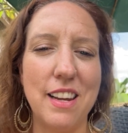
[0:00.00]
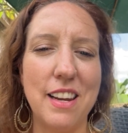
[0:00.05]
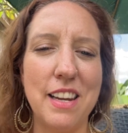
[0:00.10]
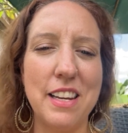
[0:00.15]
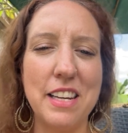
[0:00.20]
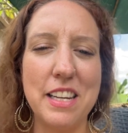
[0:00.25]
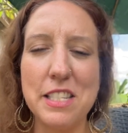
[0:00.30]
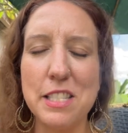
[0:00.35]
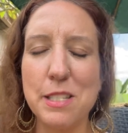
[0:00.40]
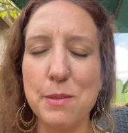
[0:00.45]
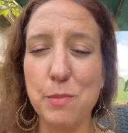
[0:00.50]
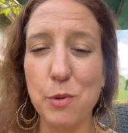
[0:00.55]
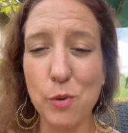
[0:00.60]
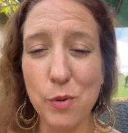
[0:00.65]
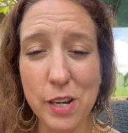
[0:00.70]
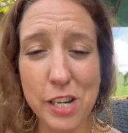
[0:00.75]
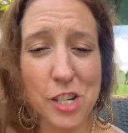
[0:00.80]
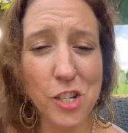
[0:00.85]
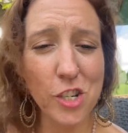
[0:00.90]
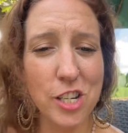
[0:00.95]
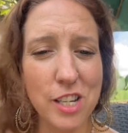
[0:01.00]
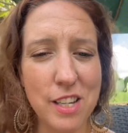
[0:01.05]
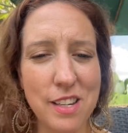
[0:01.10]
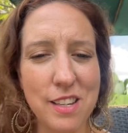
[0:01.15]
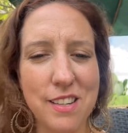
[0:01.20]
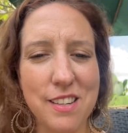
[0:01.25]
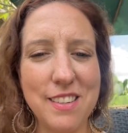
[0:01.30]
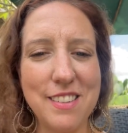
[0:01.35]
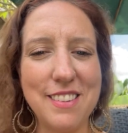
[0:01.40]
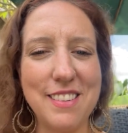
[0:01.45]
and
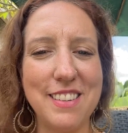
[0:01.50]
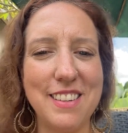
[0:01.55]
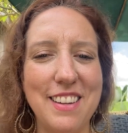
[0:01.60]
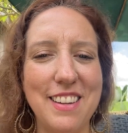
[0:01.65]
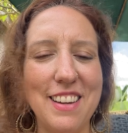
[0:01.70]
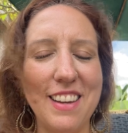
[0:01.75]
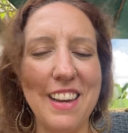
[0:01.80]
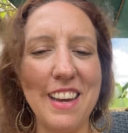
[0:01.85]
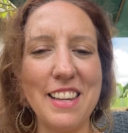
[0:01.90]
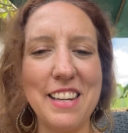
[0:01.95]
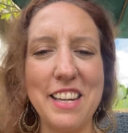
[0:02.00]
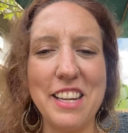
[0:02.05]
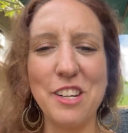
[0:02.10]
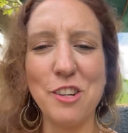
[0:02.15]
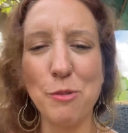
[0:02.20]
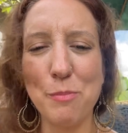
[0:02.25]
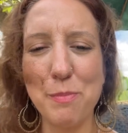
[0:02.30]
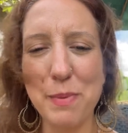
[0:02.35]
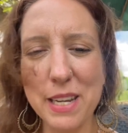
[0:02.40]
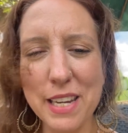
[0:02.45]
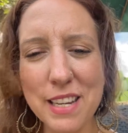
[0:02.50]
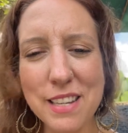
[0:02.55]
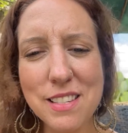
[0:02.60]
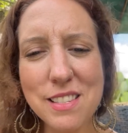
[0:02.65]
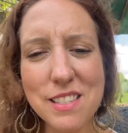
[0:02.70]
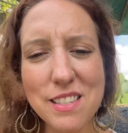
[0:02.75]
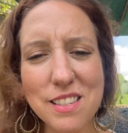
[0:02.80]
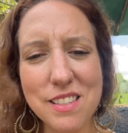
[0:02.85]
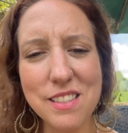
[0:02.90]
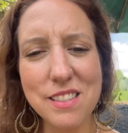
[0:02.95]
inspiration and inner
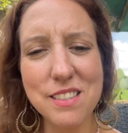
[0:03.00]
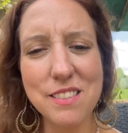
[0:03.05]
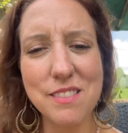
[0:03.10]
peace,